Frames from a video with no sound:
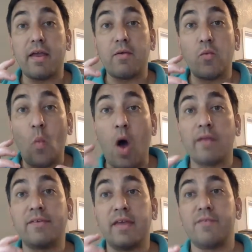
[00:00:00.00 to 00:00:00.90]

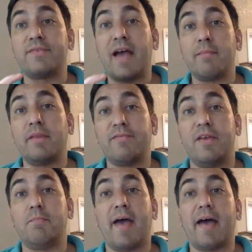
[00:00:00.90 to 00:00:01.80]
want to give timely
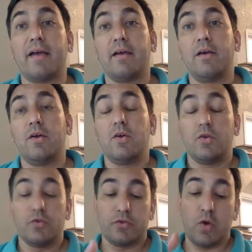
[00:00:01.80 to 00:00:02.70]
feedback.
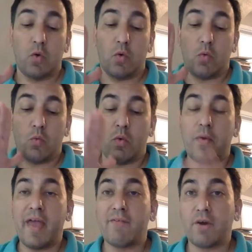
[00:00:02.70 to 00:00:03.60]
So when
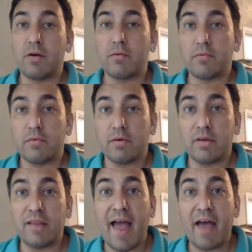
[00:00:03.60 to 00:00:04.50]
we have our
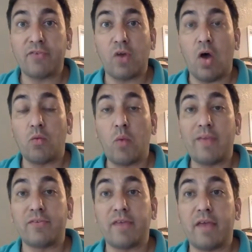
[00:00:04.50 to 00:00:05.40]
class on
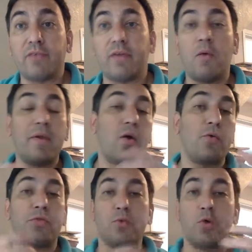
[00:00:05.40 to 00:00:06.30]
Wednesdays and we go
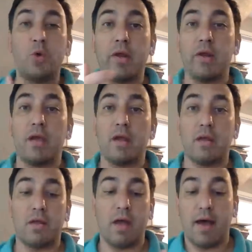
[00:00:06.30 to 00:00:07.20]
through
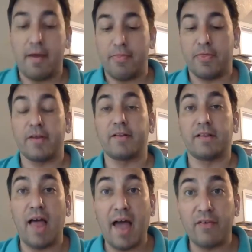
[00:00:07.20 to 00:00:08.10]
the
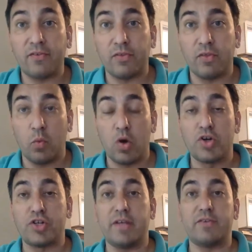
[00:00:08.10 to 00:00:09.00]
class, the
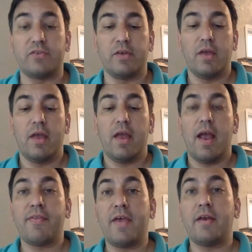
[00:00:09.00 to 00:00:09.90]
worksheets,
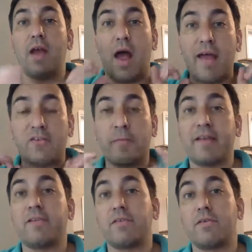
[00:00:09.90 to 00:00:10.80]
and then I
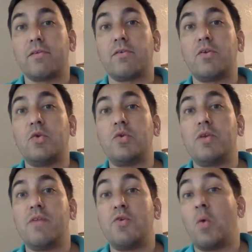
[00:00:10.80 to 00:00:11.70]
expect you,
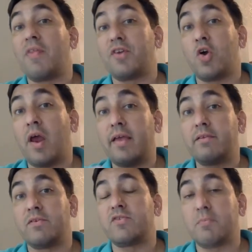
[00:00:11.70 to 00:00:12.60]
if you want the
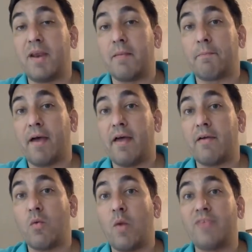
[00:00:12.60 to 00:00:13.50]
credit, to submit it
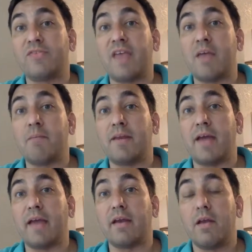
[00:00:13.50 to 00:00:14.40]
by Wednesday at
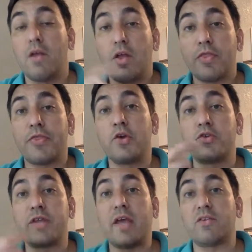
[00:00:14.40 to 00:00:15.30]
midnight.
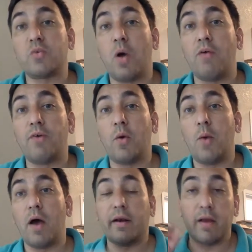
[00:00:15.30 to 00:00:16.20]
Thursday at
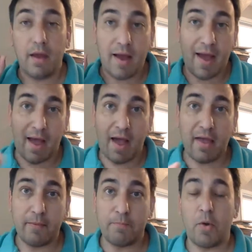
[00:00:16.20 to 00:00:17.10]
12:01,
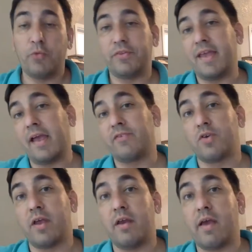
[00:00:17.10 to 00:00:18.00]
I post the answer
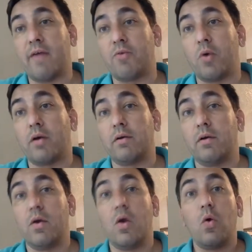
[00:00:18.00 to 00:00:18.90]
key to everyone.
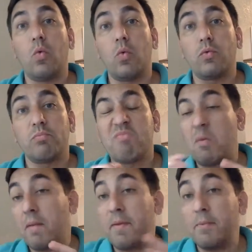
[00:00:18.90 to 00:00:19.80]
That
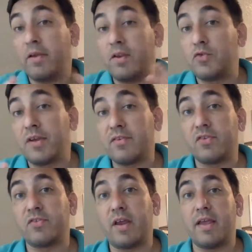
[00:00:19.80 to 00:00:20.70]
way people can use it as a
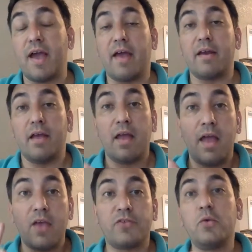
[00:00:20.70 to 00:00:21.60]
study guide.
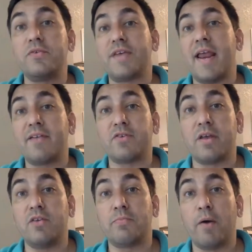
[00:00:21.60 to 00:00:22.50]
As soon as that answer
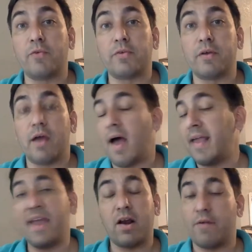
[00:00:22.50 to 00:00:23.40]
key is posted, I
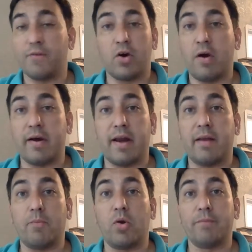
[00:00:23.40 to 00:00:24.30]
can't offer credit
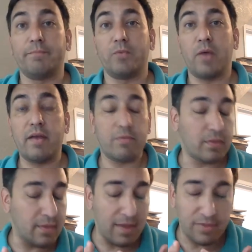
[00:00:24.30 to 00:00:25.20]
anymore, right?
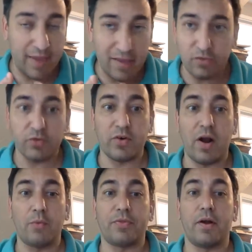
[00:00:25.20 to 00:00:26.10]
The answers are
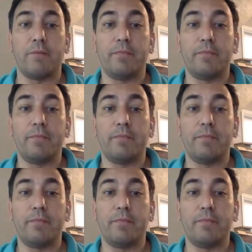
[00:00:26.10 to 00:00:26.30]
out there.